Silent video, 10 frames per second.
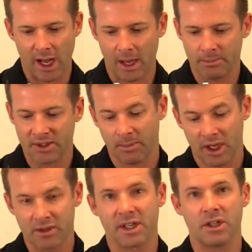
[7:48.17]
something
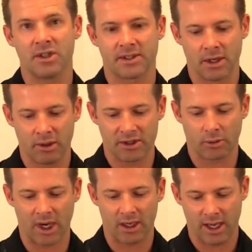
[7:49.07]
else I just noticed
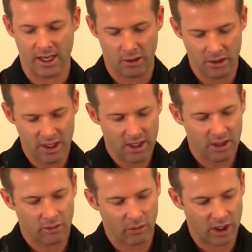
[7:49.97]
right now
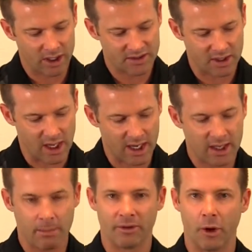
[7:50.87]
was a
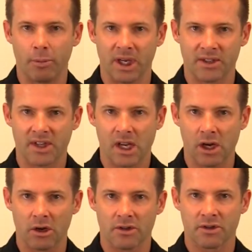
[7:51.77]
couple of openings
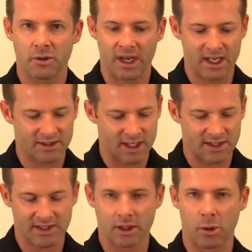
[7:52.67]
here, so I guess
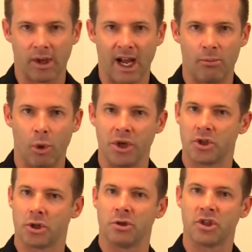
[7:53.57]
that's to allow
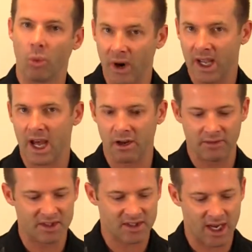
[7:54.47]
moisture to wick out of
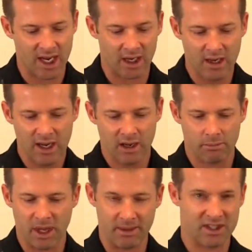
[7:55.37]
the skate,
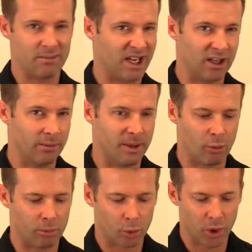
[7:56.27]
maybe to make it a little bit
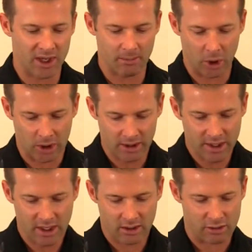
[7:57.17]
more breathable.
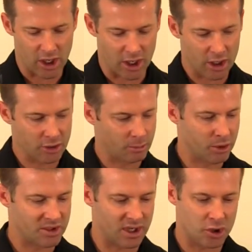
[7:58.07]
I'm not
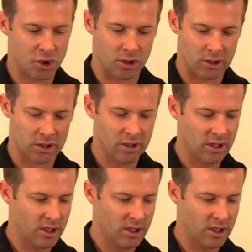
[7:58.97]
100% sure.